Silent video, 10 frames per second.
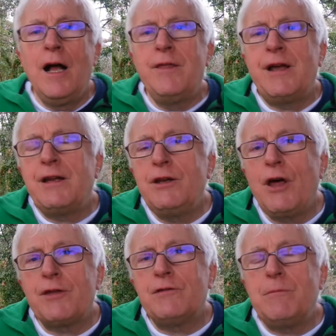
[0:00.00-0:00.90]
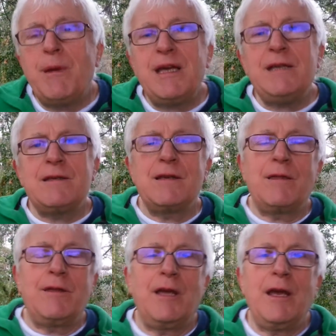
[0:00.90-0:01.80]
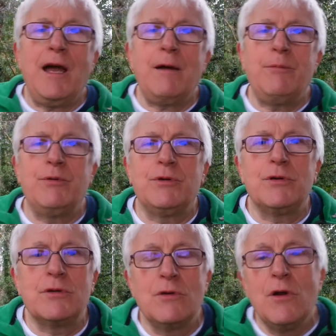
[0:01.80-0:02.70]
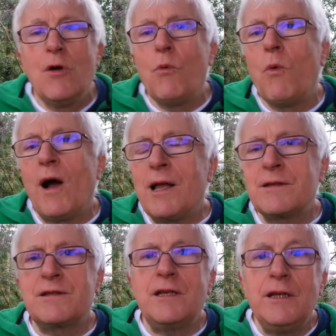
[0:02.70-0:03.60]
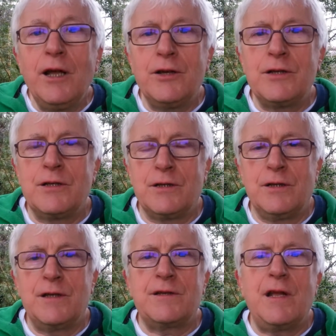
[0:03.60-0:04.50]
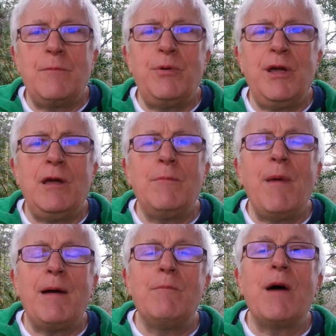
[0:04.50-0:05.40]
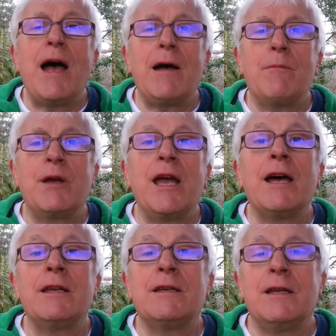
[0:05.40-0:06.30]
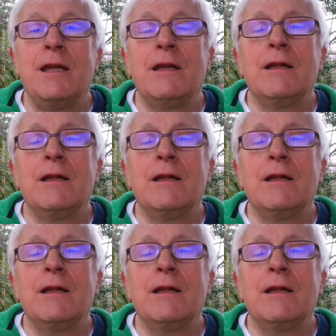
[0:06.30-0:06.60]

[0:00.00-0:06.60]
And then another amazing thing happened. Whilst in London as an MP, he met Mahatma Gandhi.